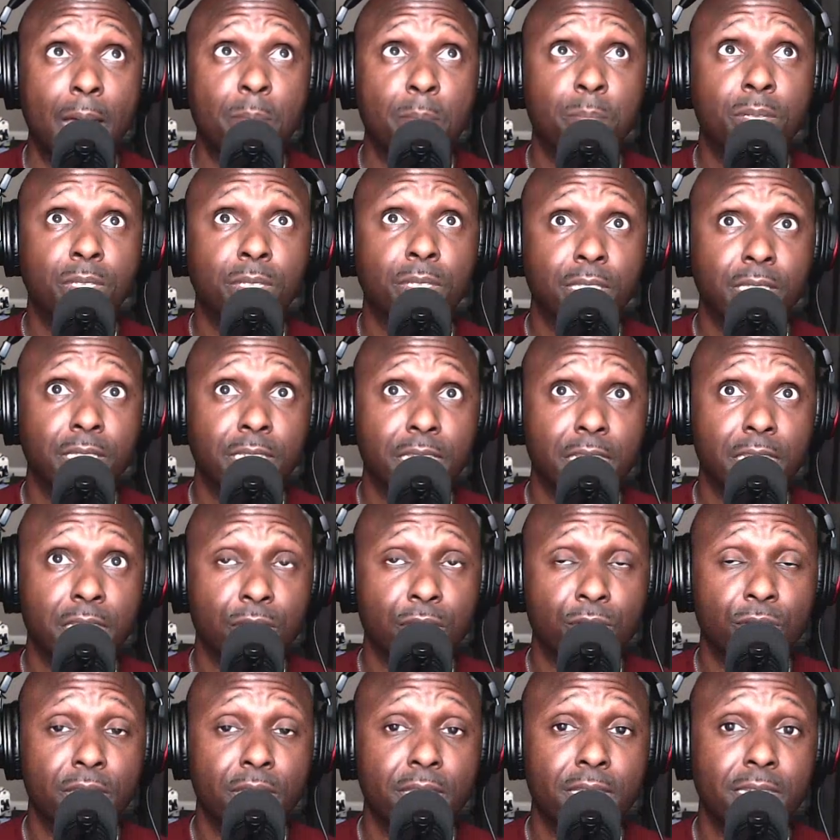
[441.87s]

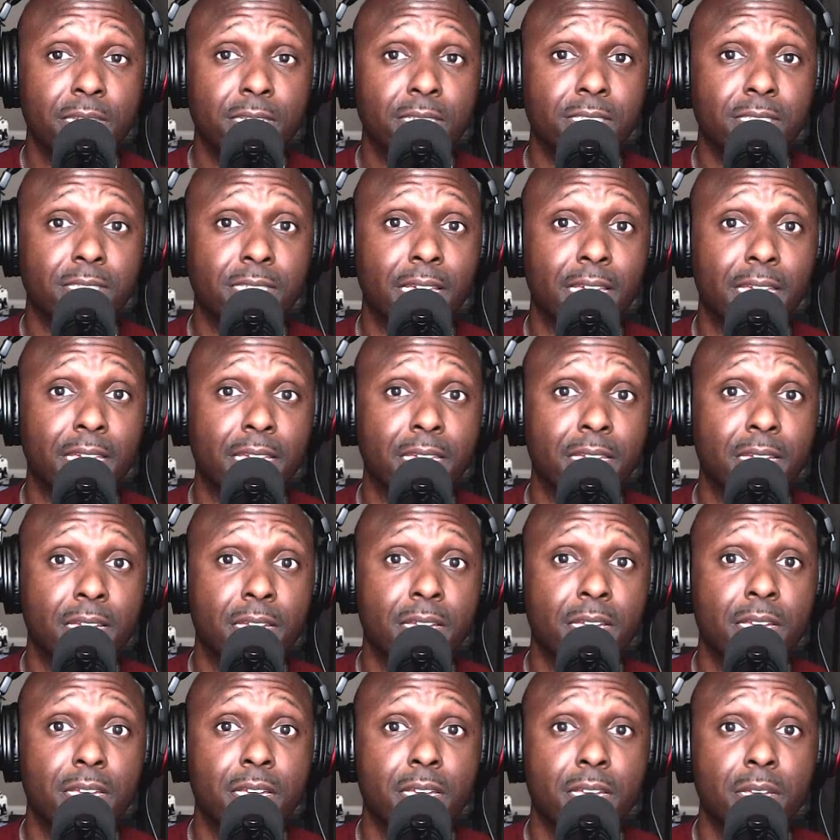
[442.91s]
believe he is a
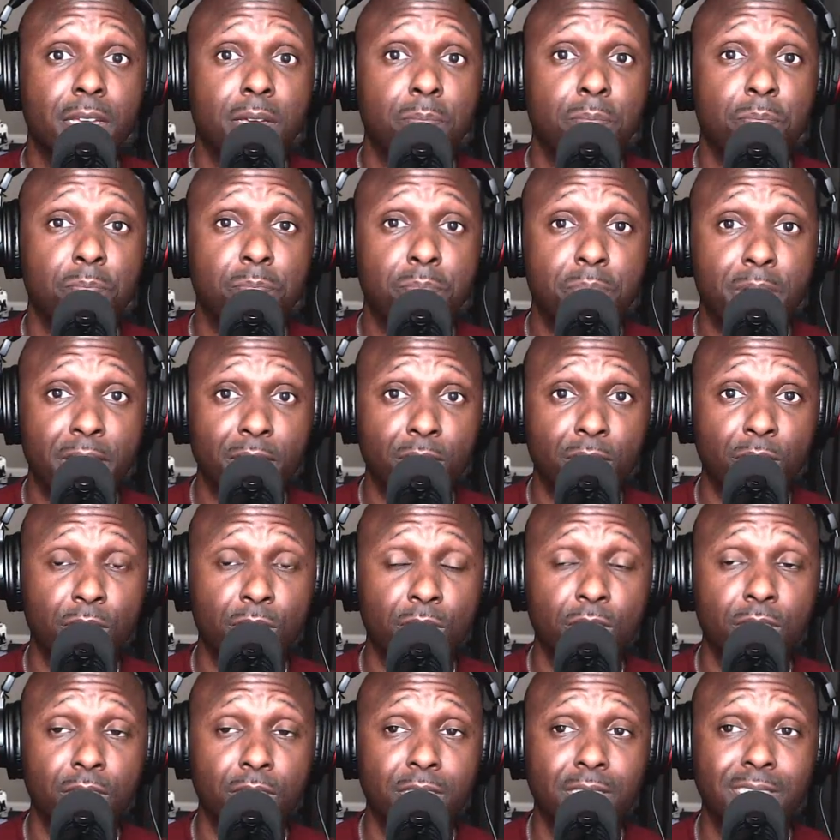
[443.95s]

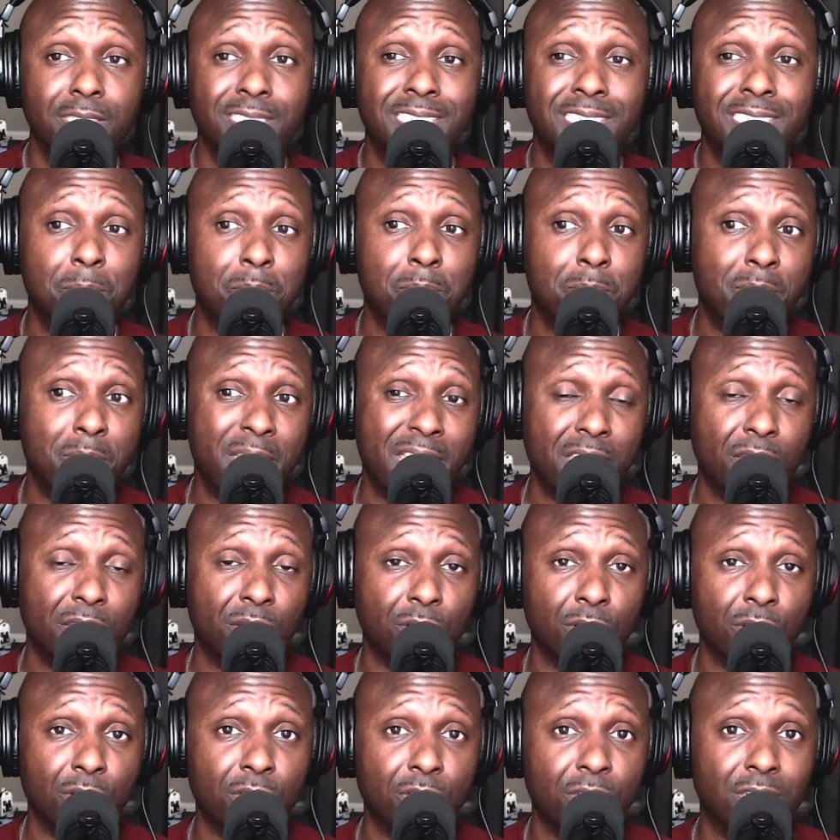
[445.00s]
better
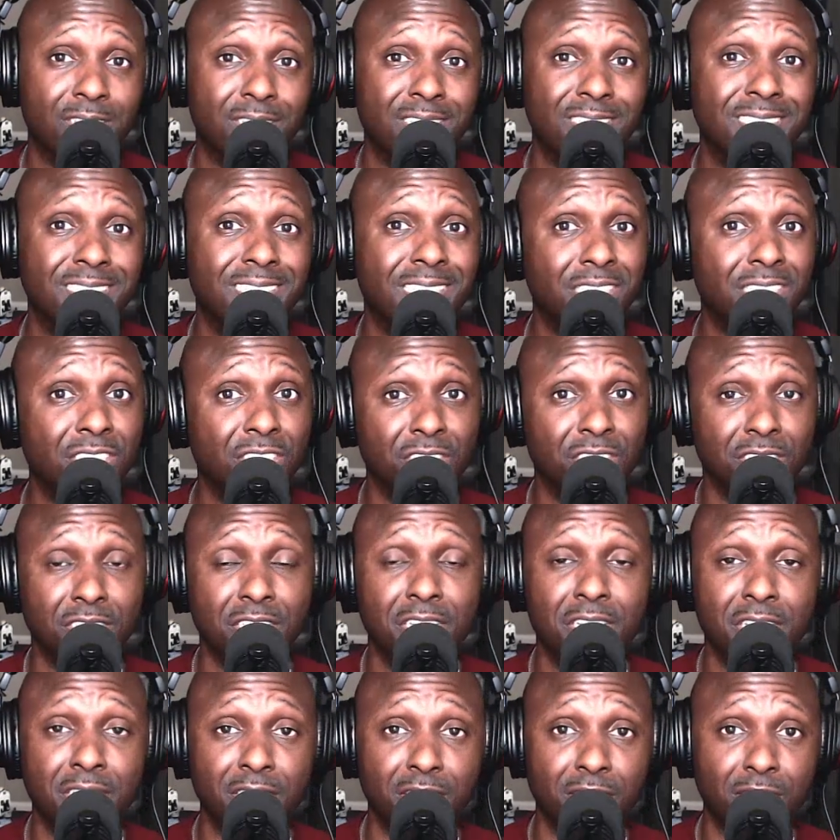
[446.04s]
debater than
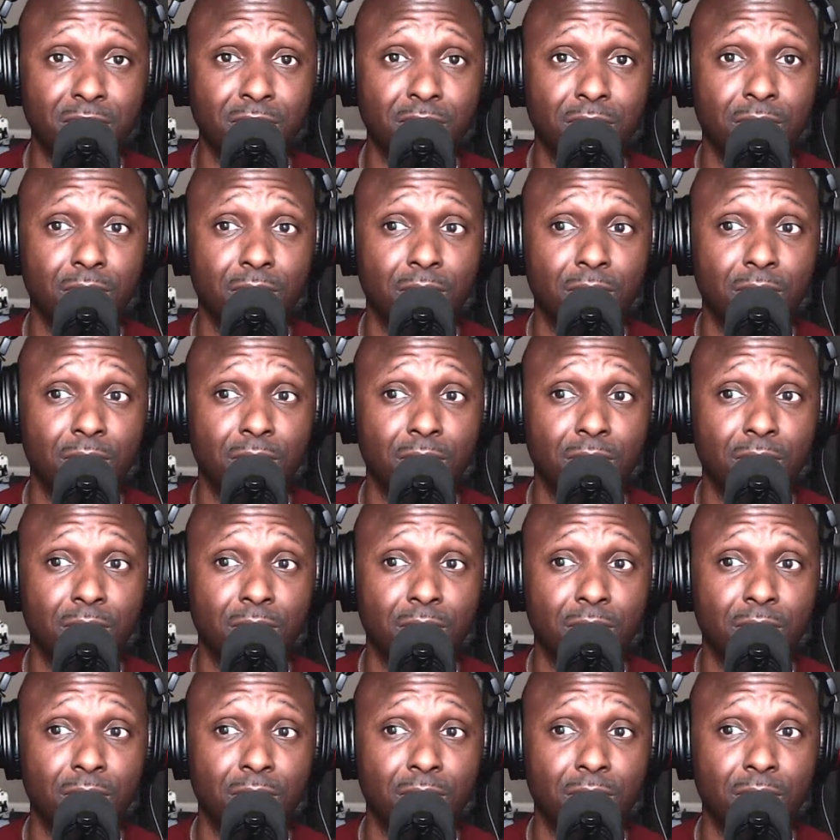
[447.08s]
she is.